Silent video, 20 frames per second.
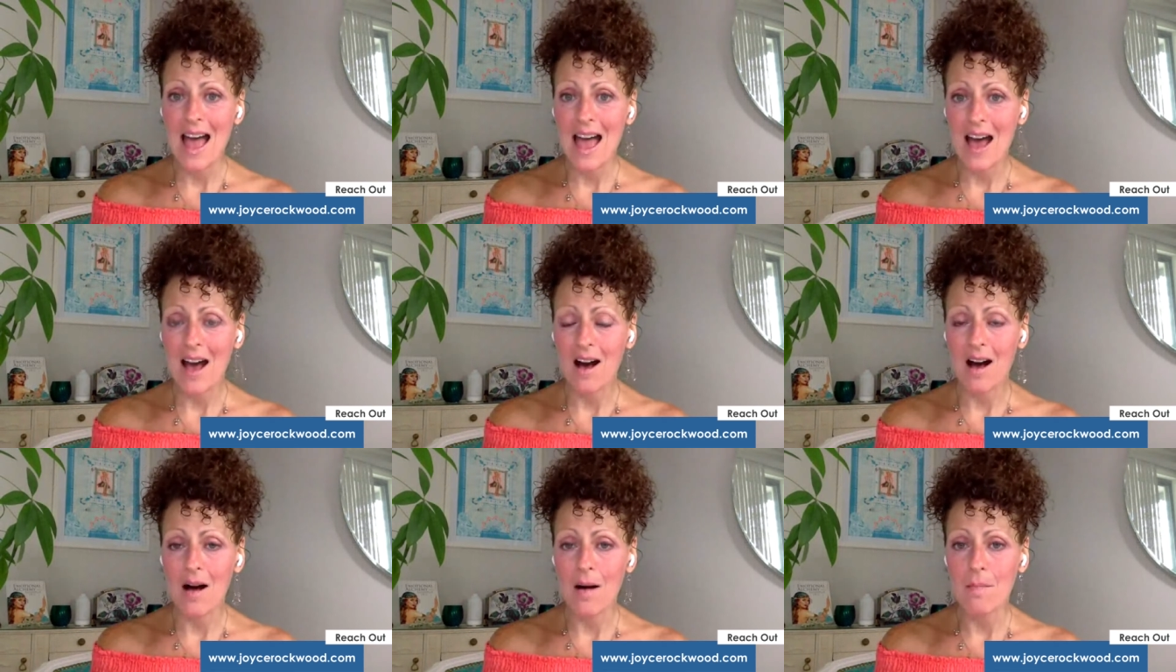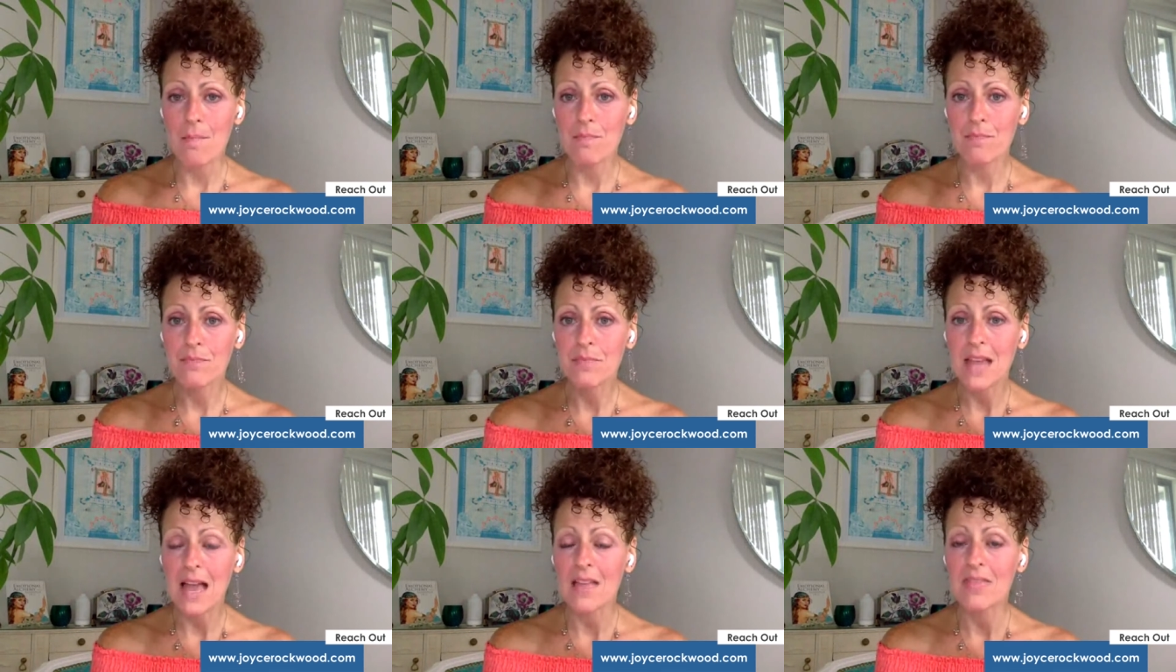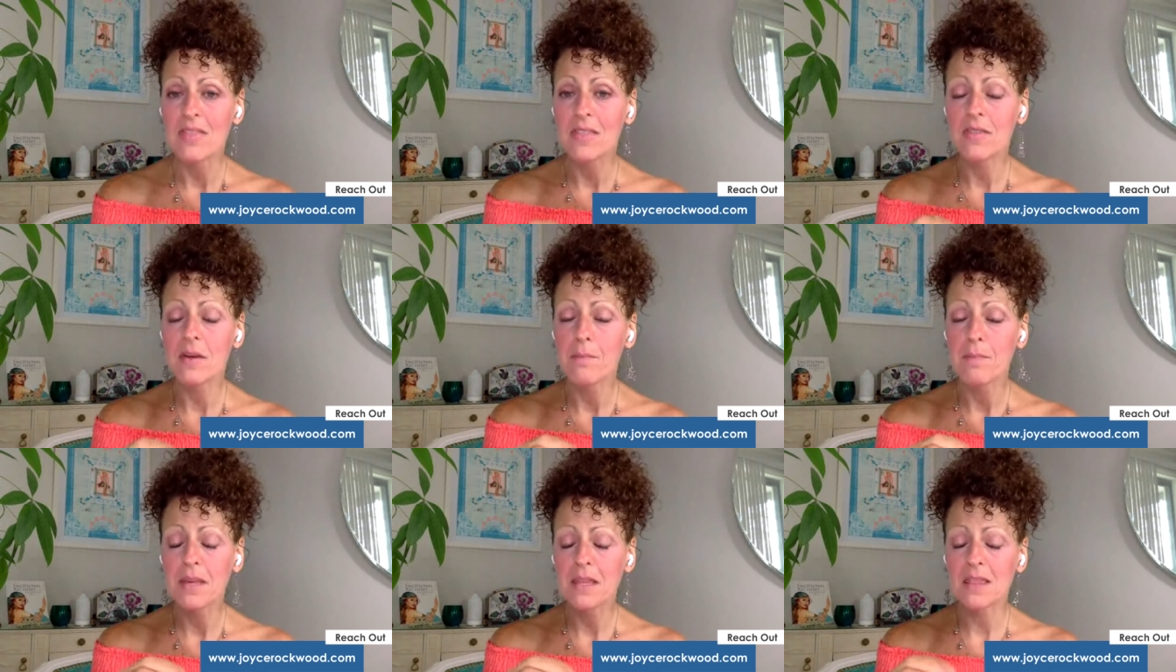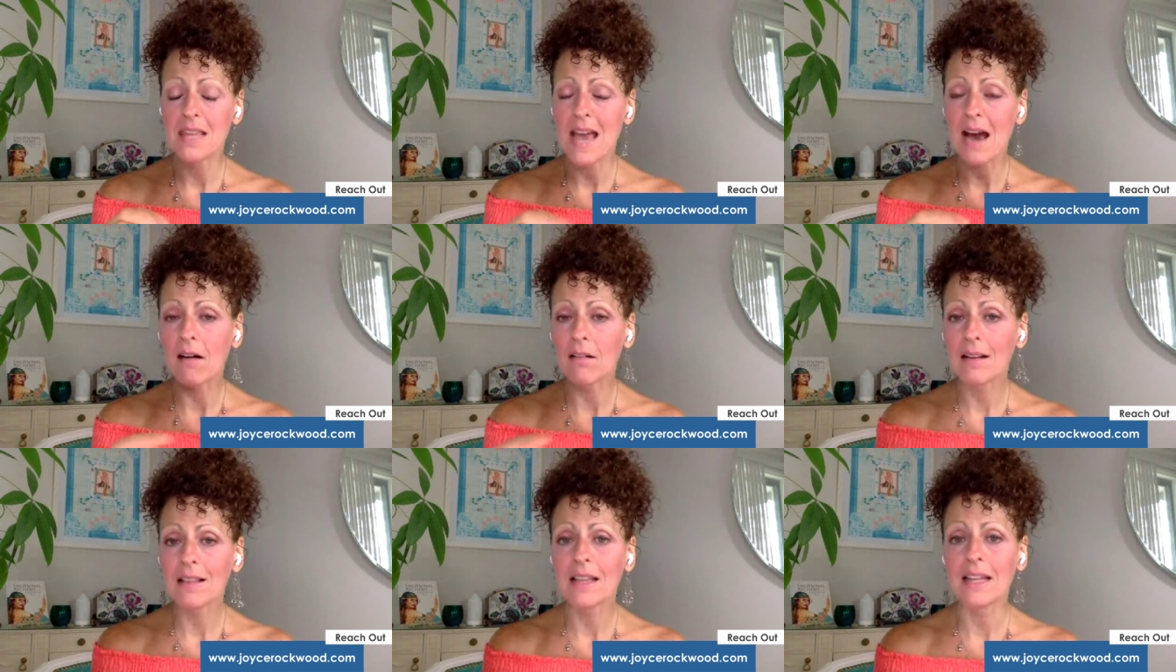um, and the, the
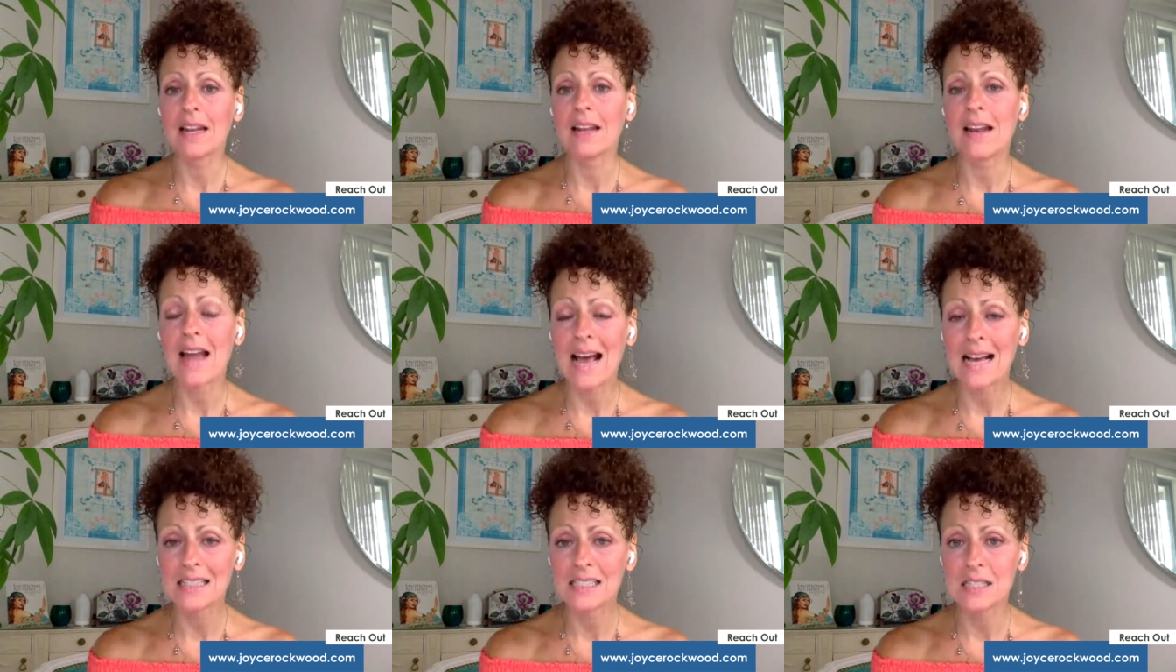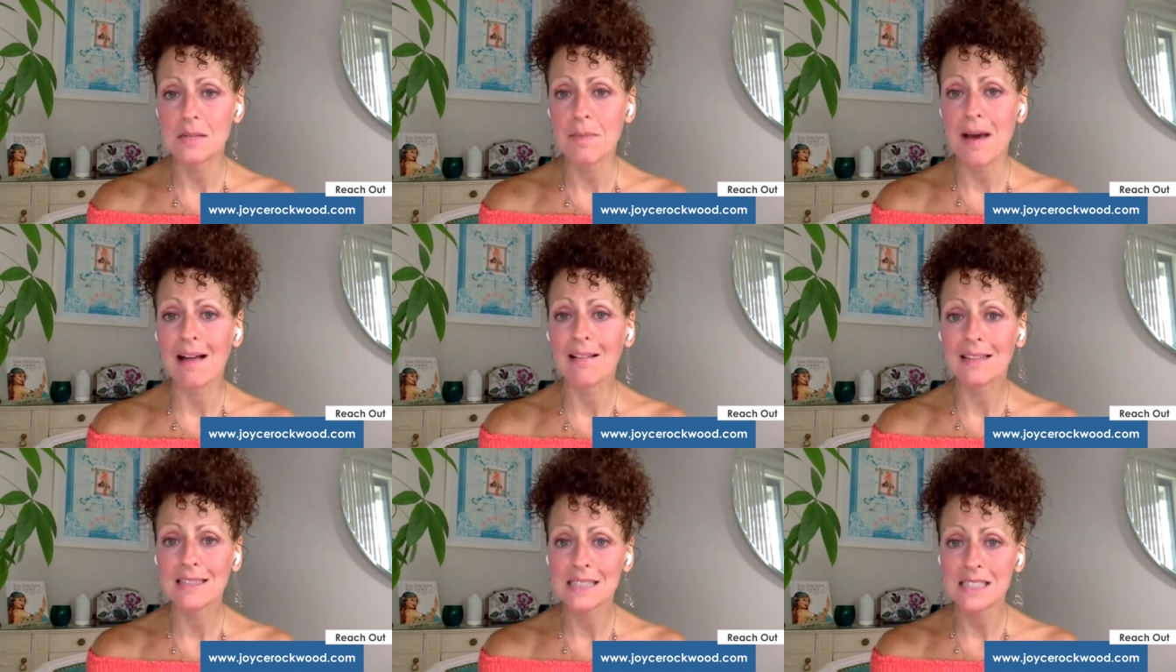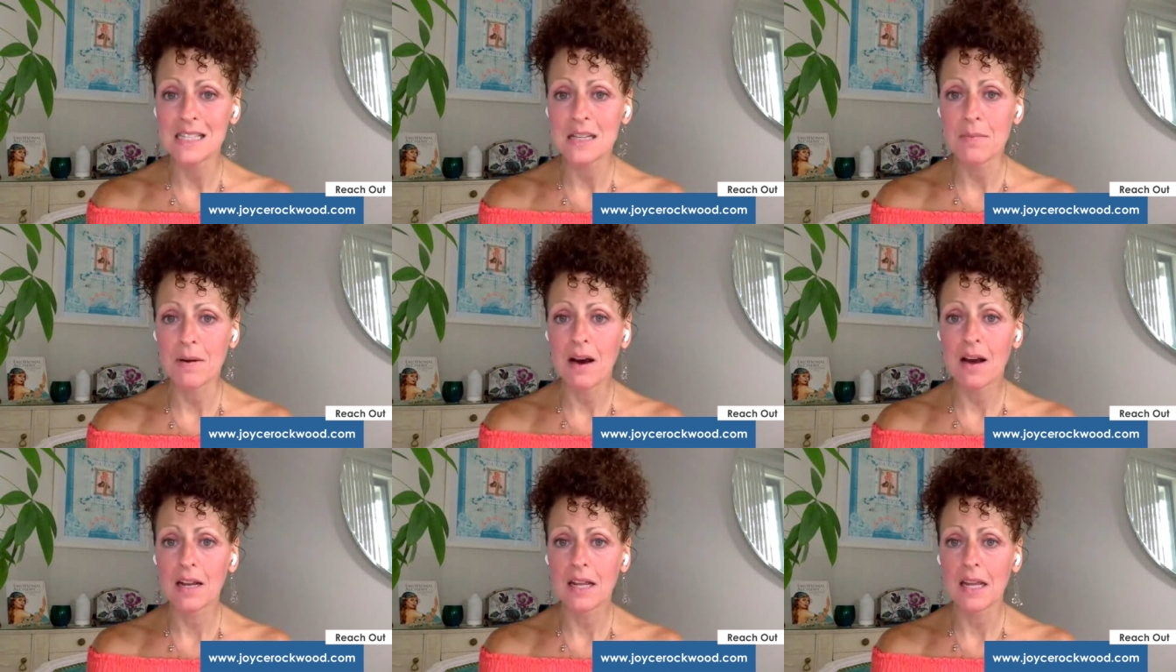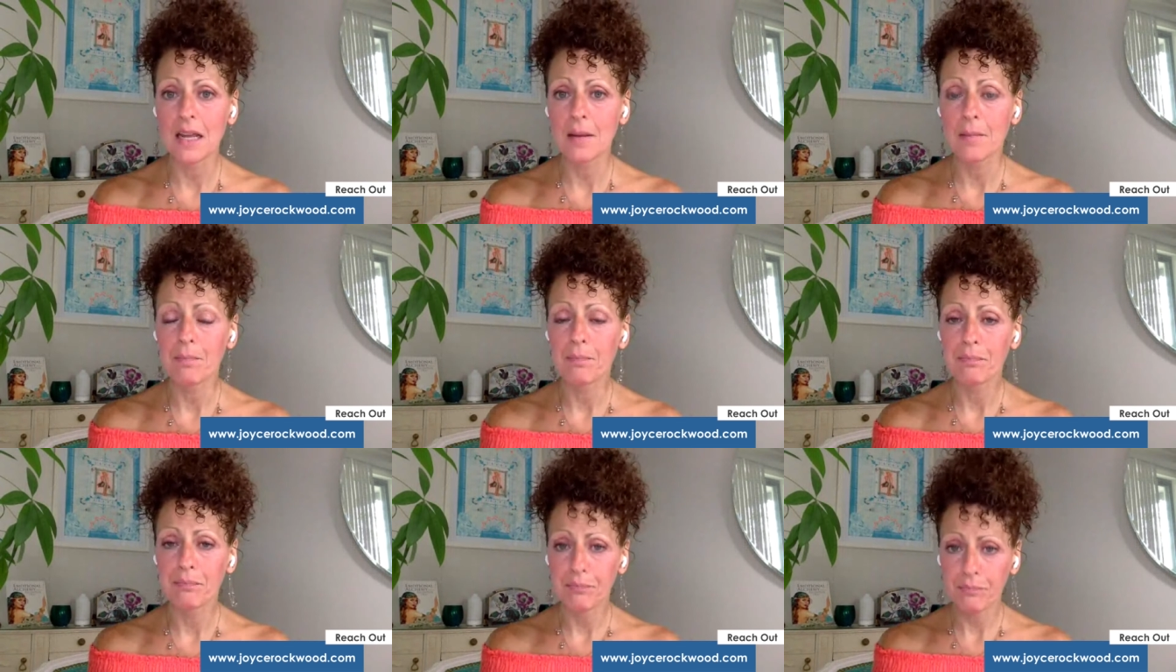alkaline and acid balance in the body,